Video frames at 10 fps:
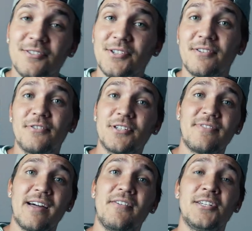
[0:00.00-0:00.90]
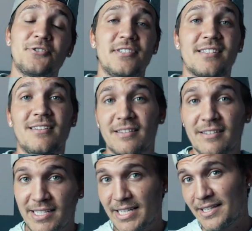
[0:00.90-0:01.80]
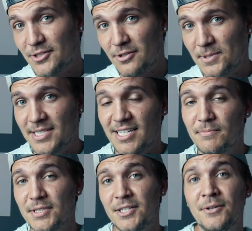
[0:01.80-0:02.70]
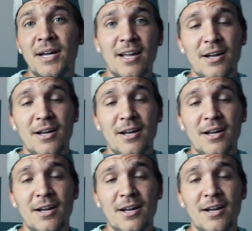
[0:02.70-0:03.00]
So the first 500 to click the link in the description down below